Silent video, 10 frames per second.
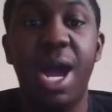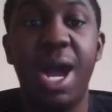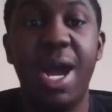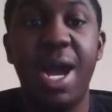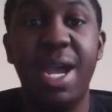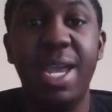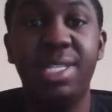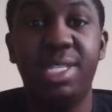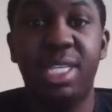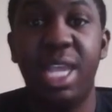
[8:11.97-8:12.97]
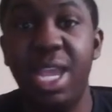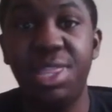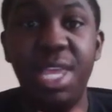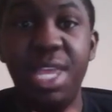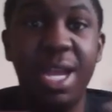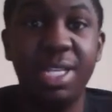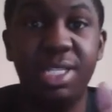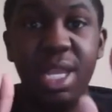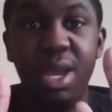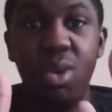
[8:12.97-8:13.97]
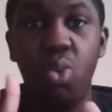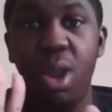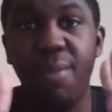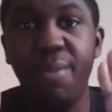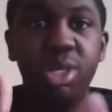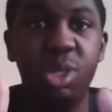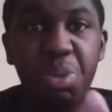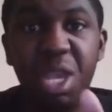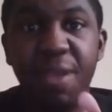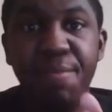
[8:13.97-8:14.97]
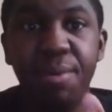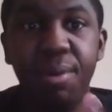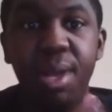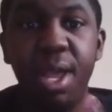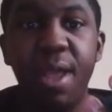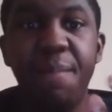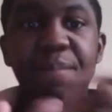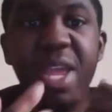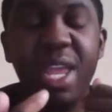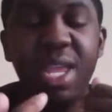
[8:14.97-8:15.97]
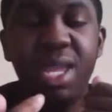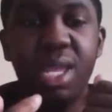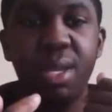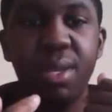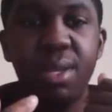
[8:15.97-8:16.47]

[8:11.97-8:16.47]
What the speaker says: I take the idea where most people make,